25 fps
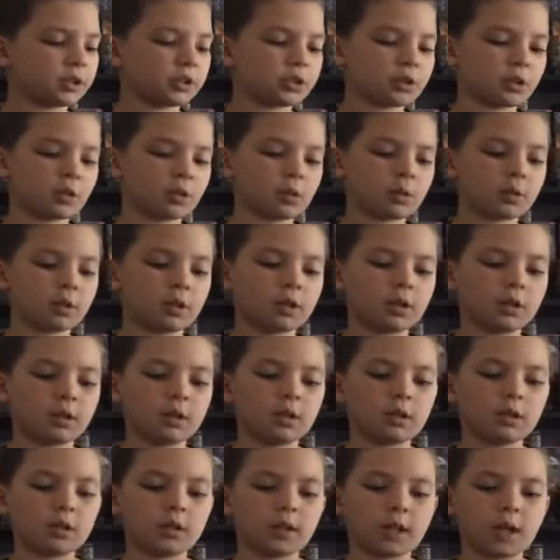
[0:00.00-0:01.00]
So
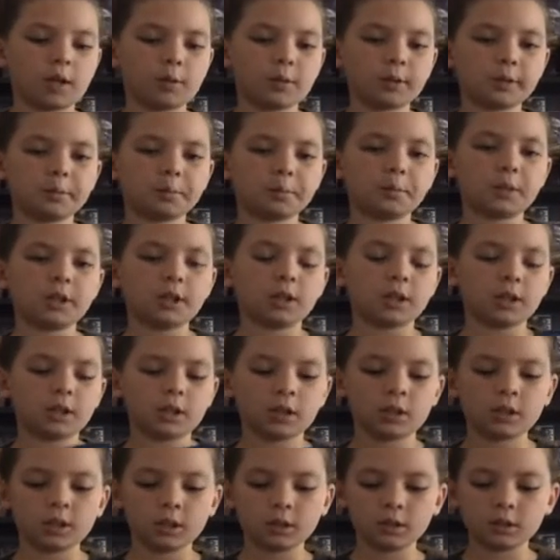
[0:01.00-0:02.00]
that would mean